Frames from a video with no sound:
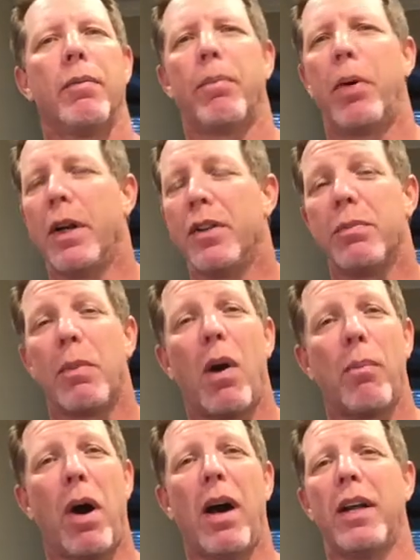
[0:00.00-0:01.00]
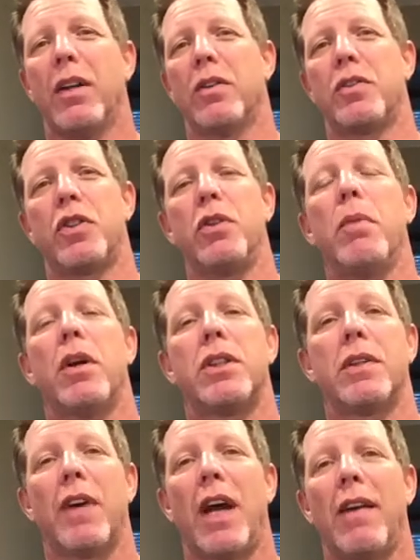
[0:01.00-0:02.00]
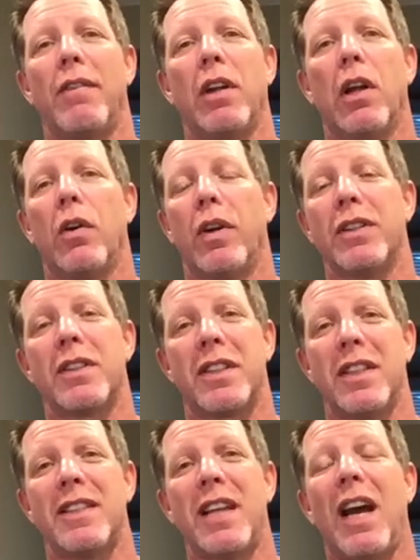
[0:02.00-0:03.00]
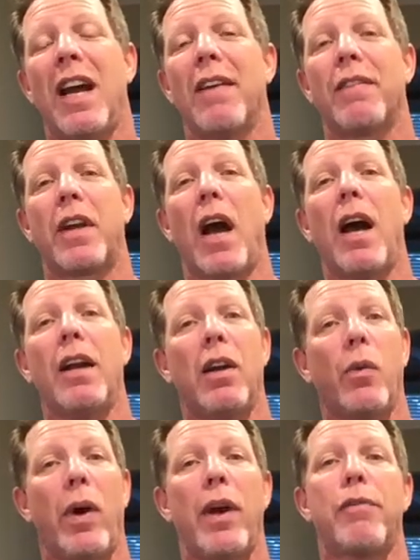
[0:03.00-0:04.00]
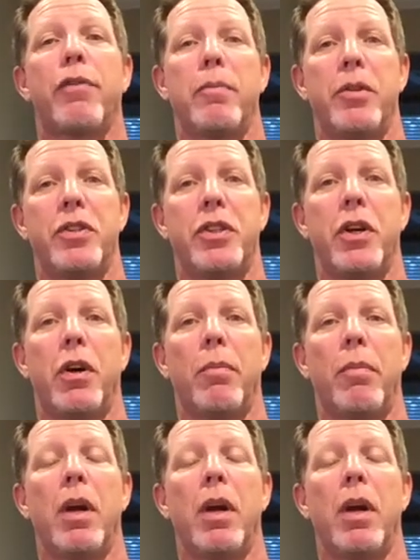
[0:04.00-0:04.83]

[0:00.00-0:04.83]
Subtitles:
putting my body under too much of a heavy load. And since I have gotten away from the gym,